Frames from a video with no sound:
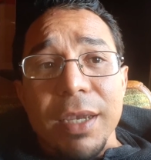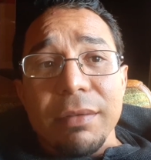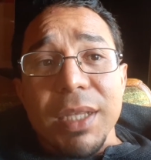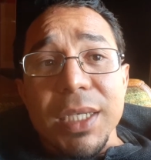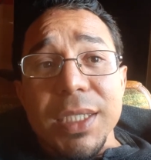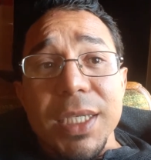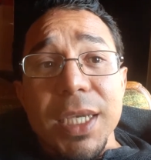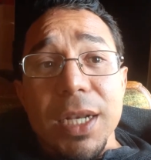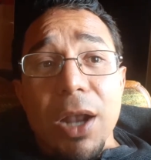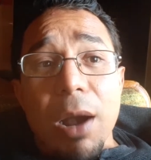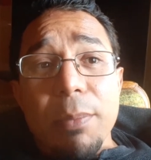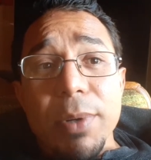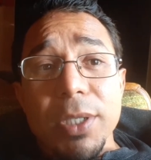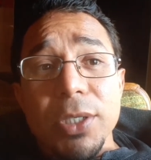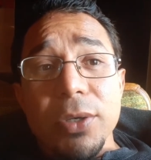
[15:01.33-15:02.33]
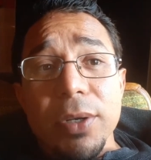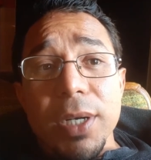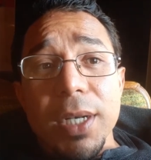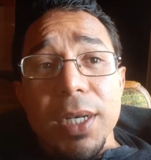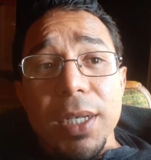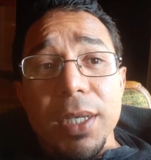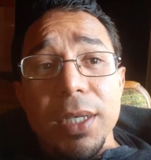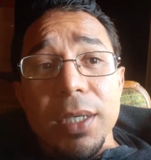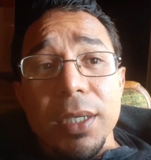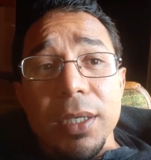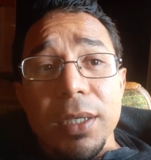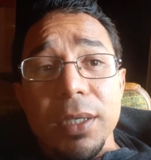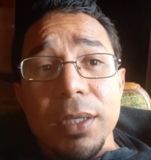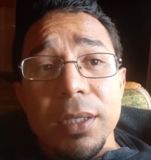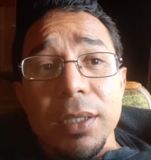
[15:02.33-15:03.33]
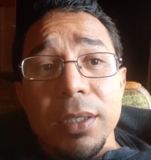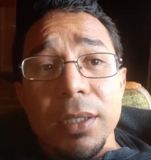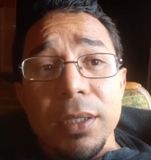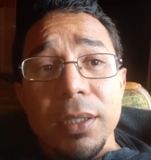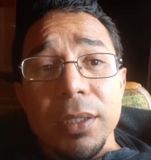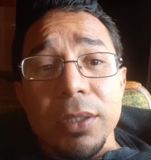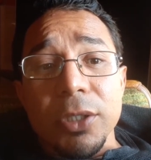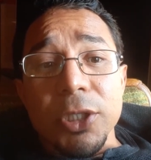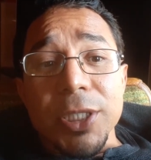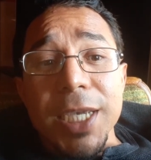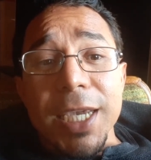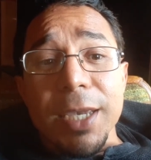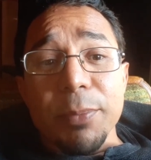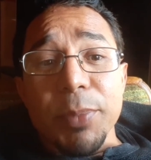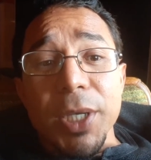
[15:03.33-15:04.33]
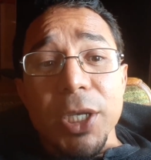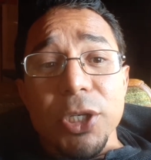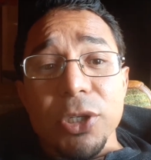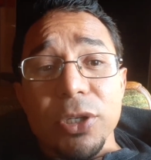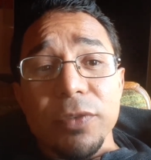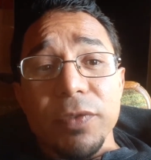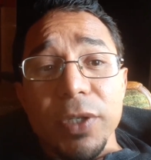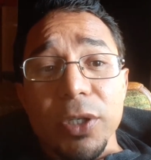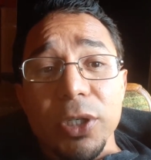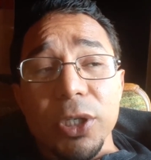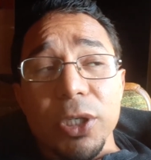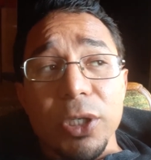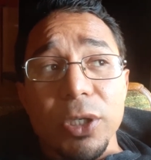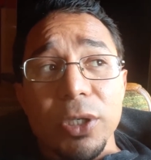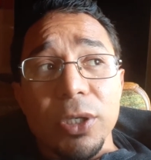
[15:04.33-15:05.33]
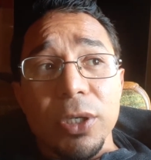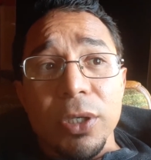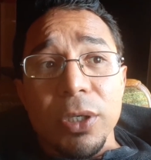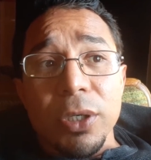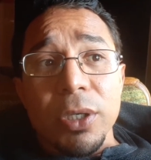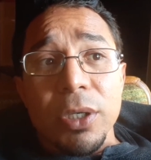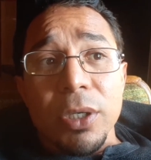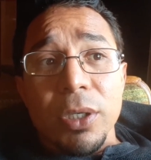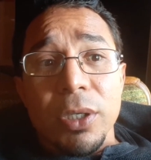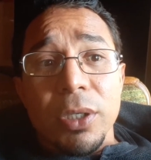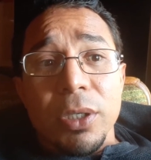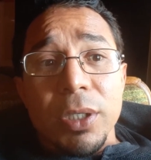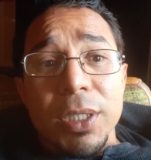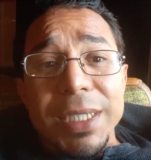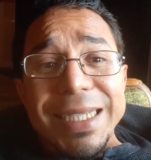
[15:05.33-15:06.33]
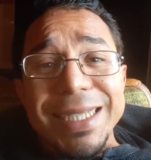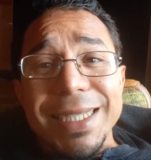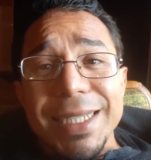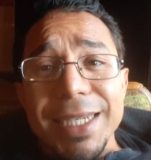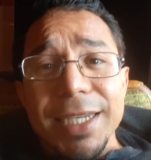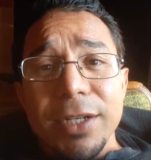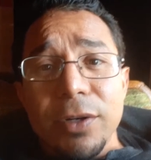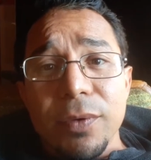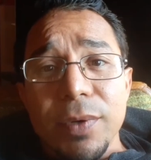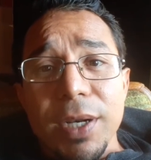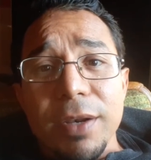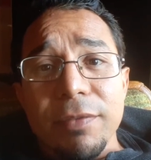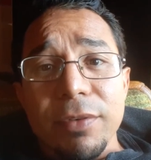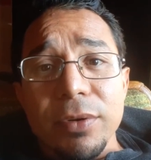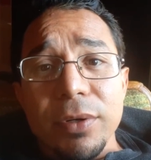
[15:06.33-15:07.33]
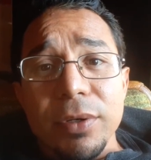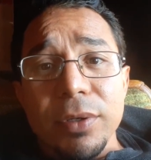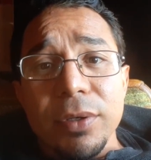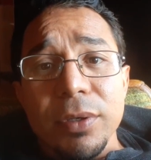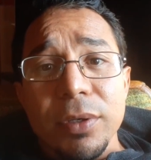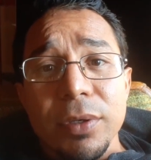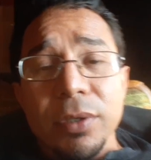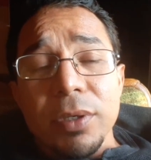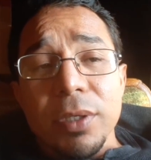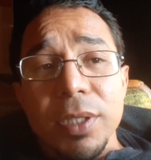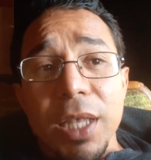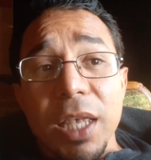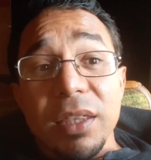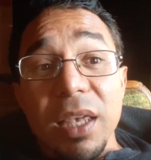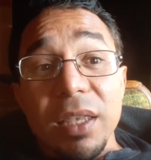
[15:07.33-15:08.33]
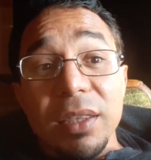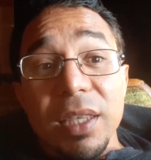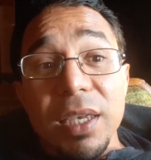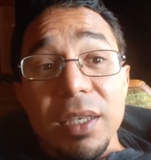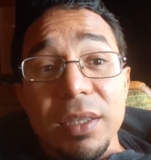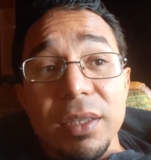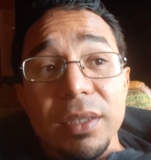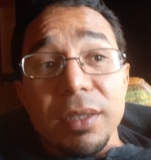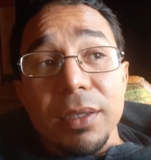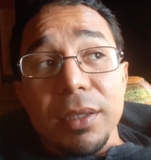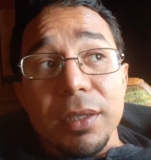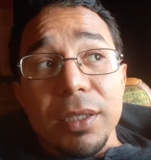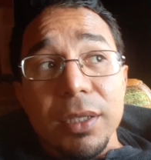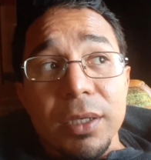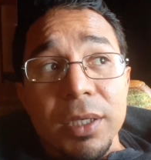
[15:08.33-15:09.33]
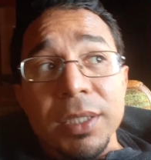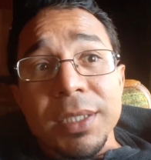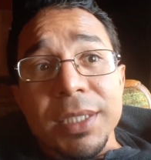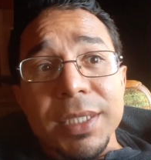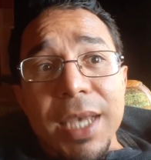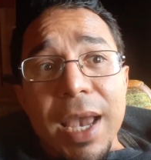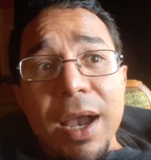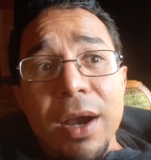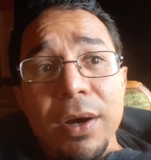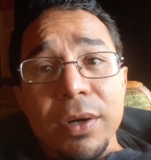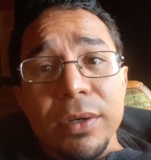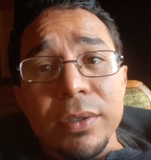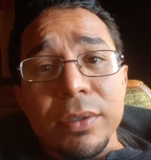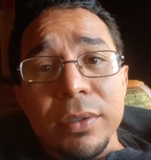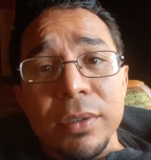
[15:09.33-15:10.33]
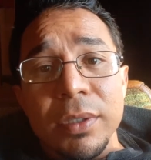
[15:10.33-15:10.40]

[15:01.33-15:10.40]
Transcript: if they see an opportunity to take a picture of a good scene or whatever that they think can sell,